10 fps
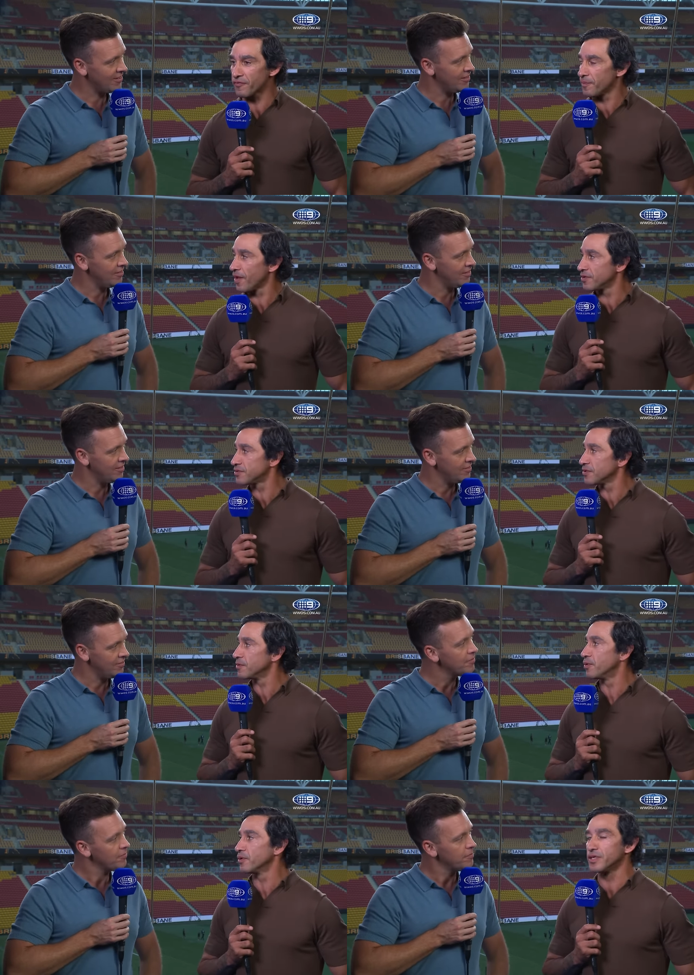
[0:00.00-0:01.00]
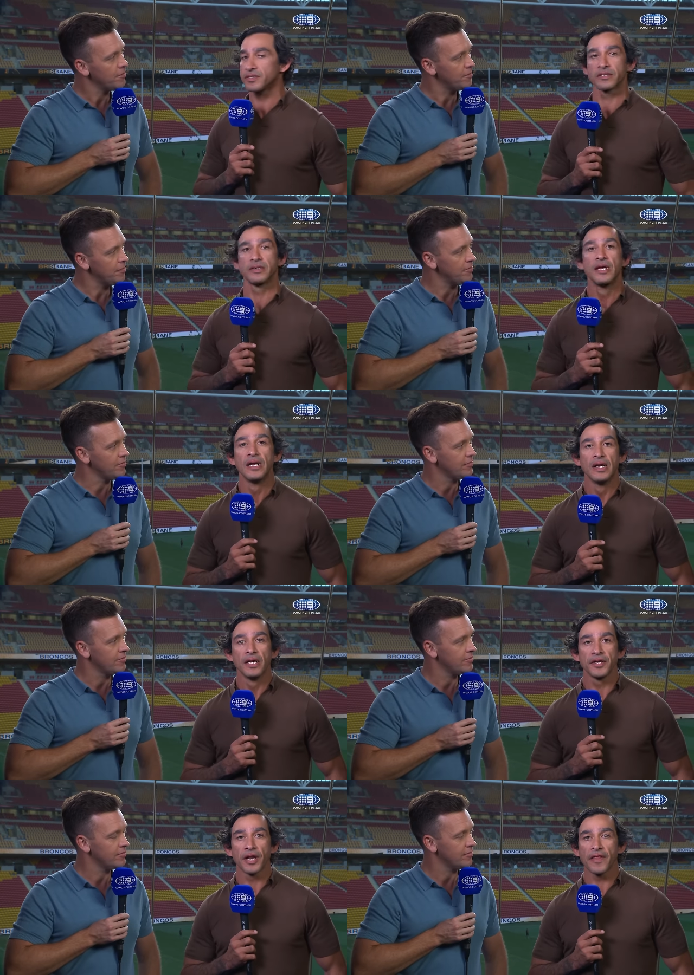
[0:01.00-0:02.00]
Speaker 1: from those two boys, and,
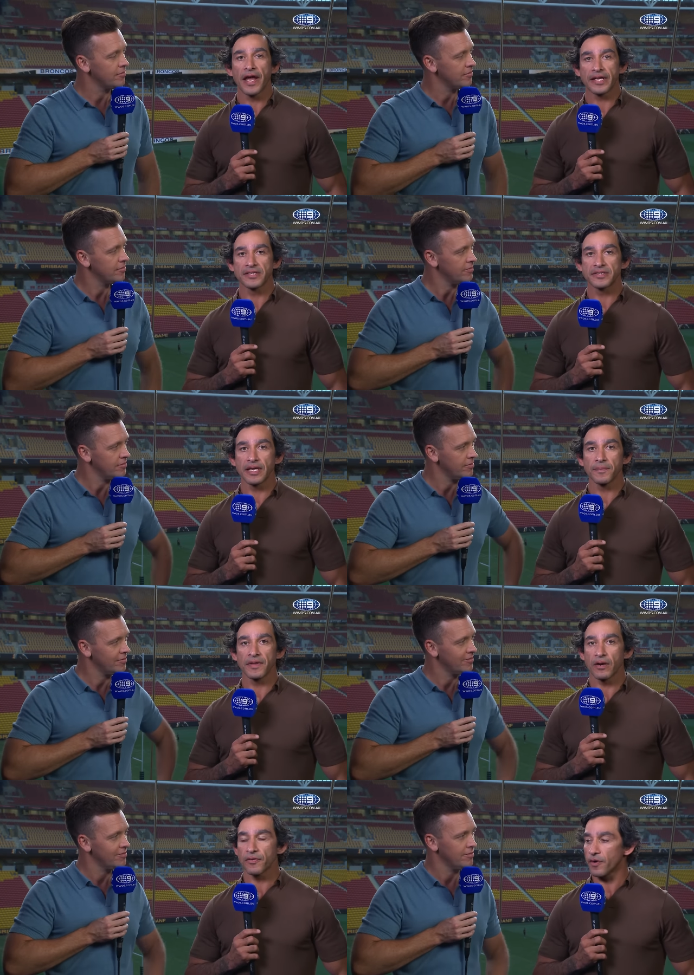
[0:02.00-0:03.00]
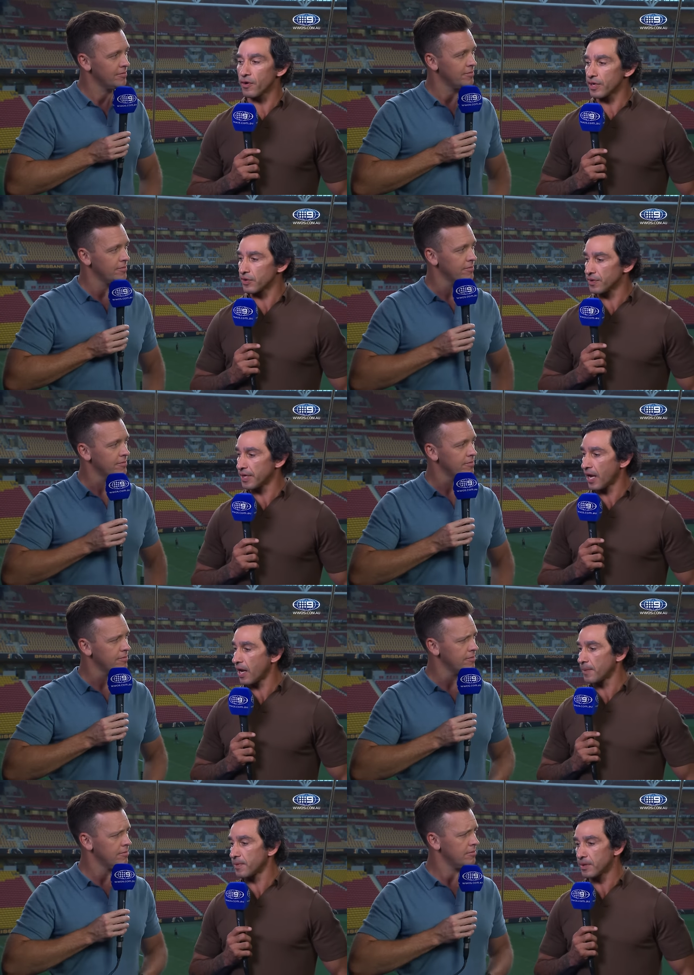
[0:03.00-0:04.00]
you know, they can stamp their authority on the
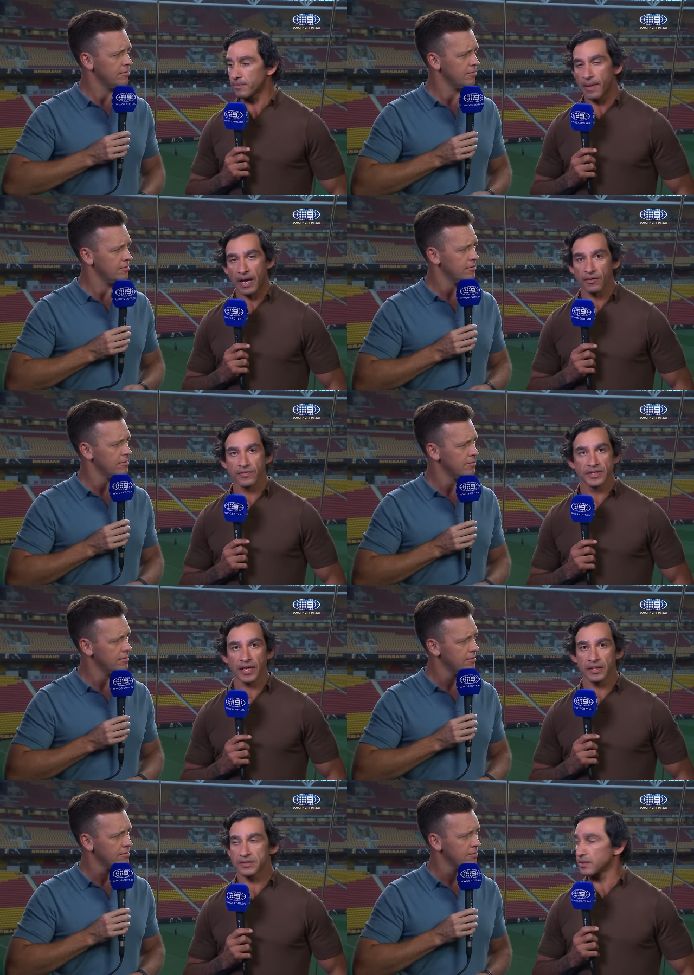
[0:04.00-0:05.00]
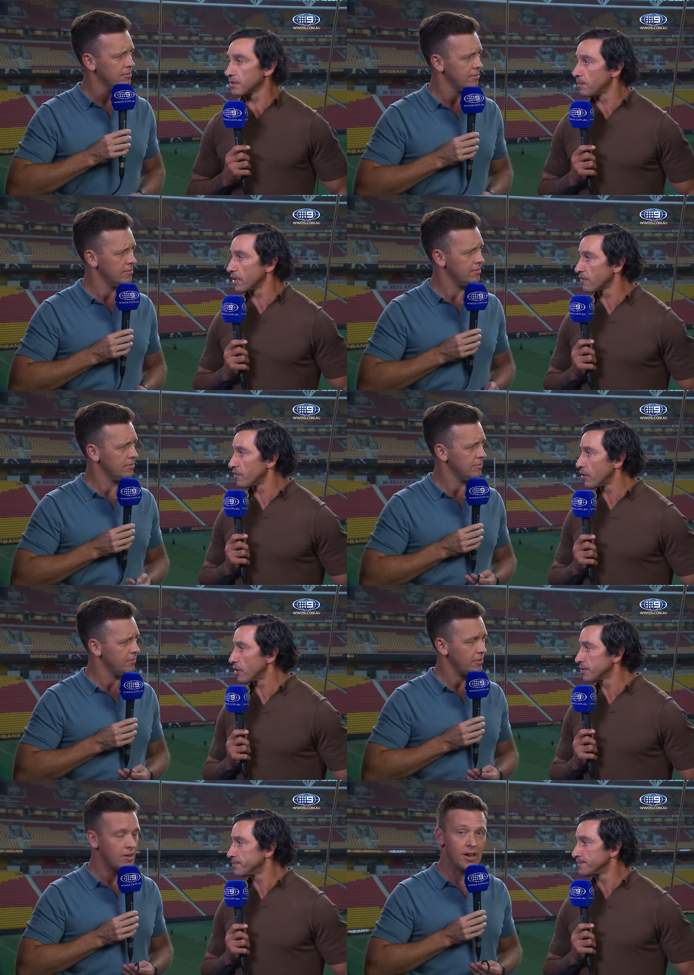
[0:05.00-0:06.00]
game in a matter of seconds, in the blink of an
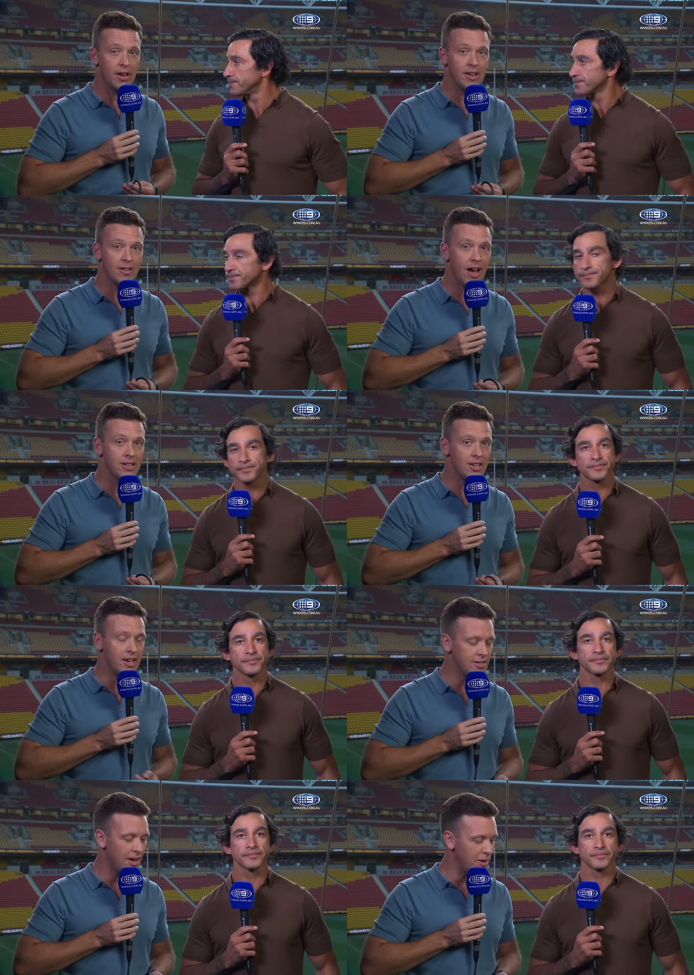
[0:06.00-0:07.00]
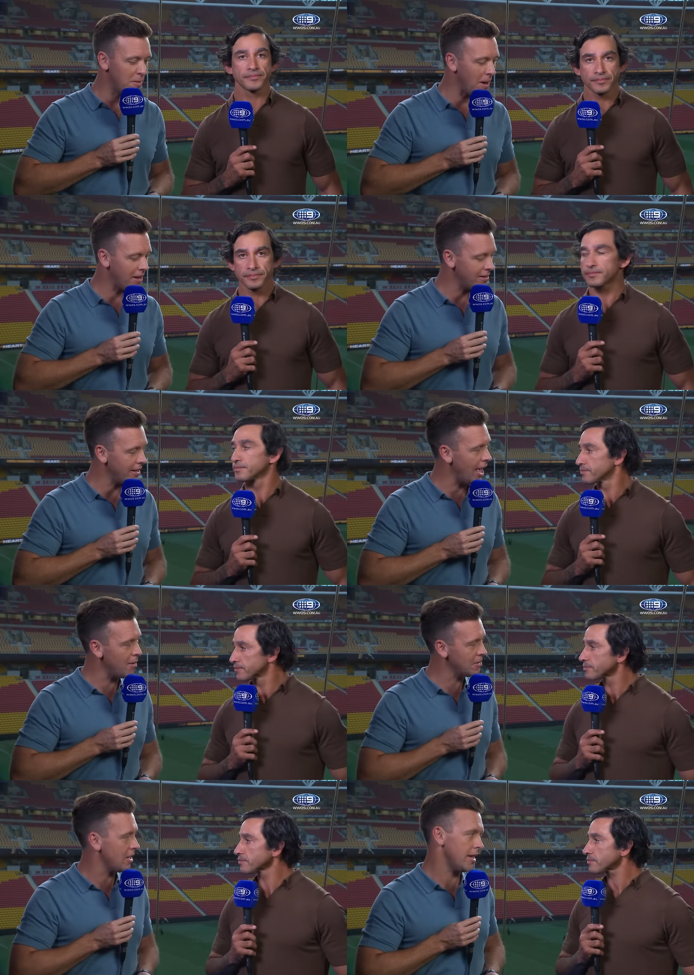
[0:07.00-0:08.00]
Speaker 2: eye. RTS, having him back in the
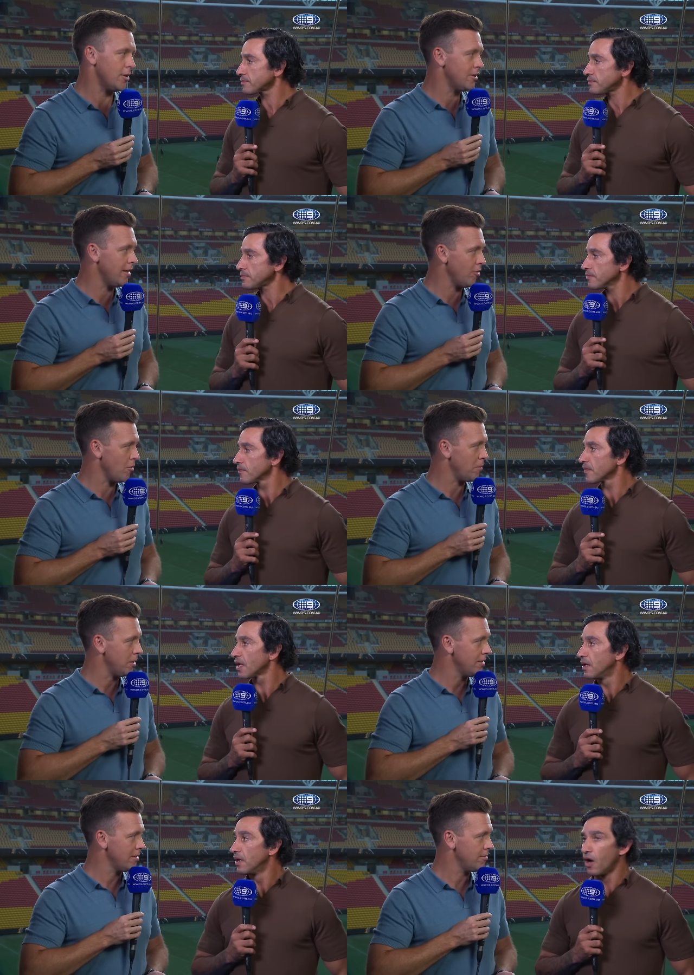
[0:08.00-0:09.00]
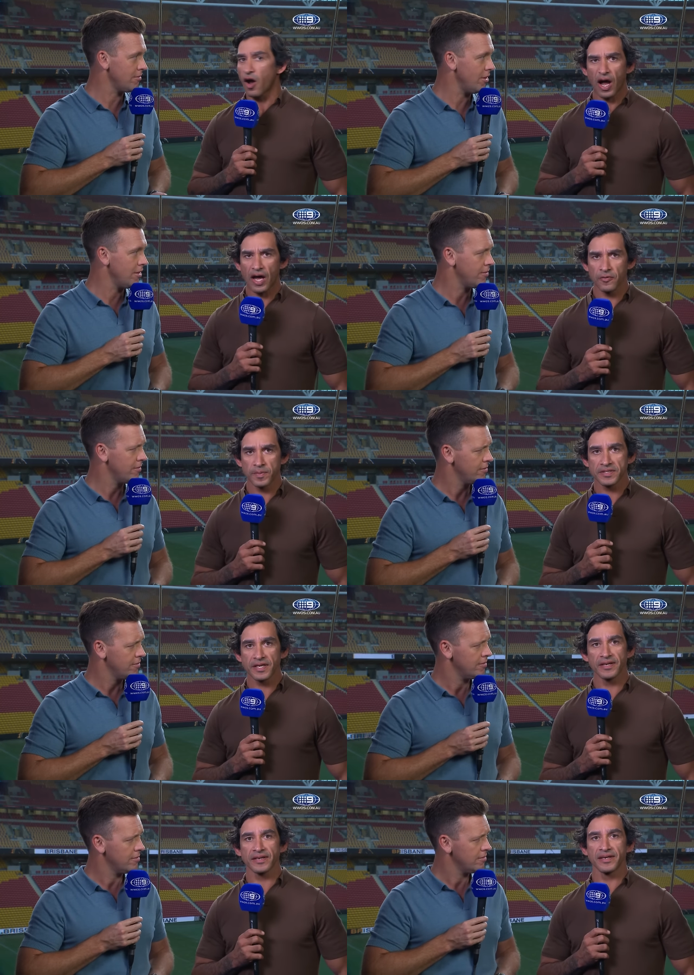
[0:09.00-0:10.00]
game, it's only a good thing for rugby league.
Speaker 1: Oh,
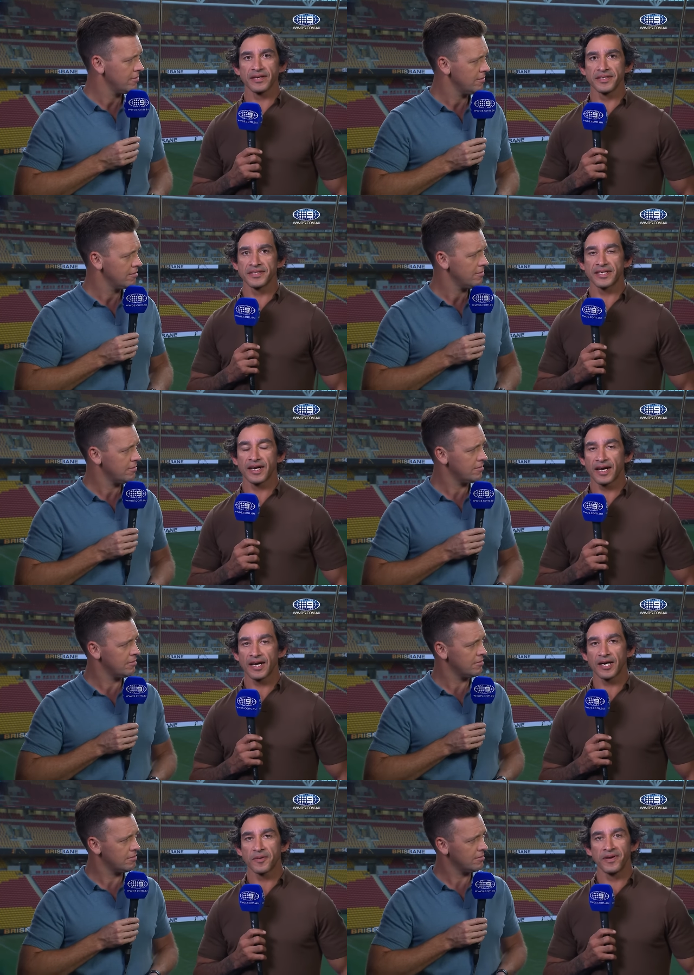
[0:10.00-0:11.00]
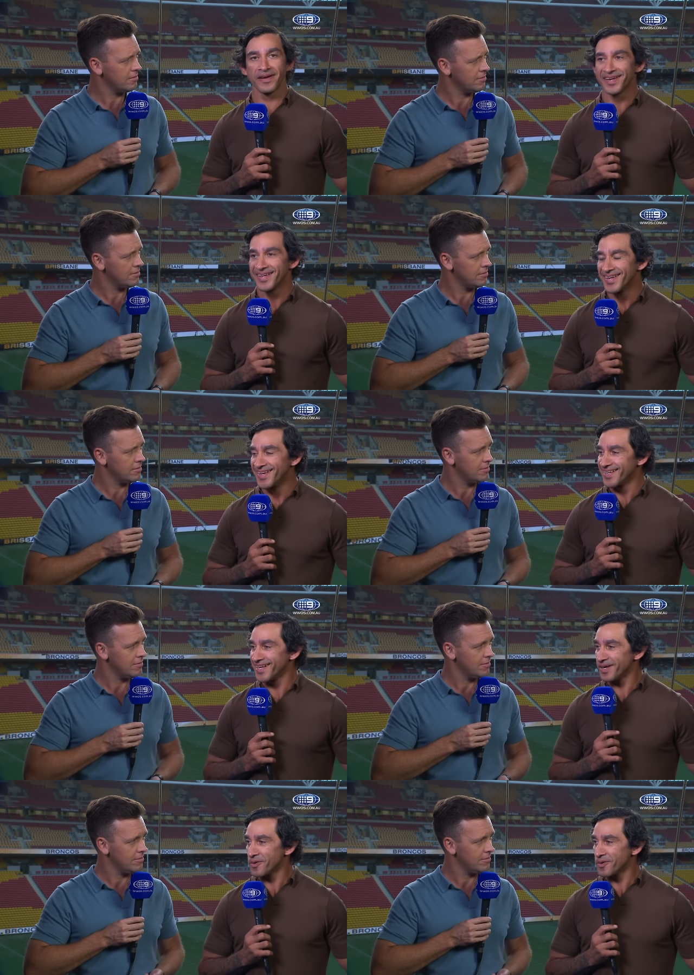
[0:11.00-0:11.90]
100%. It is. Yeah, I